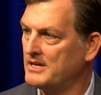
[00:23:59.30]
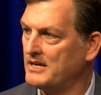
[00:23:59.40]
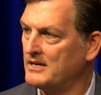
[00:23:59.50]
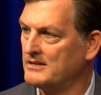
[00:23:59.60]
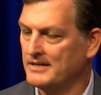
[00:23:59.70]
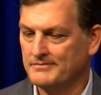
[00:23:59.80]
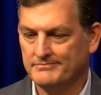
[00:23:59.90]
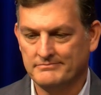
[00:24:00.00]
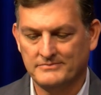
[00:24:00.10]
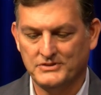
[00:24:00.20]
And I,
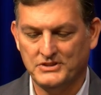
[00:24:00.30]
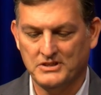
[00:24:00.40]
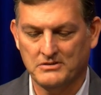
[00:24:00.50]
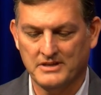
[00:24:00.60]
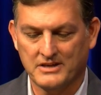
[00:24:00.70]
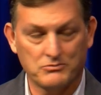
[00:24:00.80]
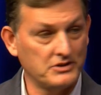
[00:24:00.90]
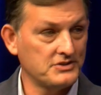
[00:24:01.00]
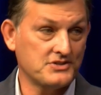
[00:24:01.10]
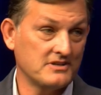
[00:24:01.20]
you know, like a
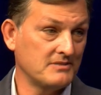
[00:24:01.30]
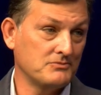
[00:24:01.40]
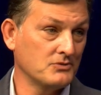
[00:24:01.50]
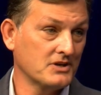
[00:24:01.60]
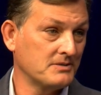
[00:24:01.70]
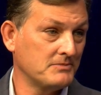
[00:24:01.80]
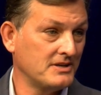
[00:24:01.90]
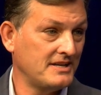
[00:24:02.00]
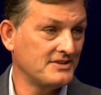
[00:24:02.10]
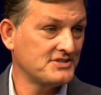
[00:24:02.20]
realtor, I'm working
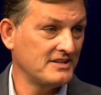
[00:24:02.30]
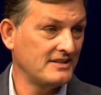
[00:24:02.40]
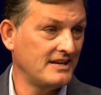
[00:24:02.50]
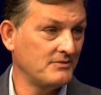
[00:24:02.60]
Monday to Sunday,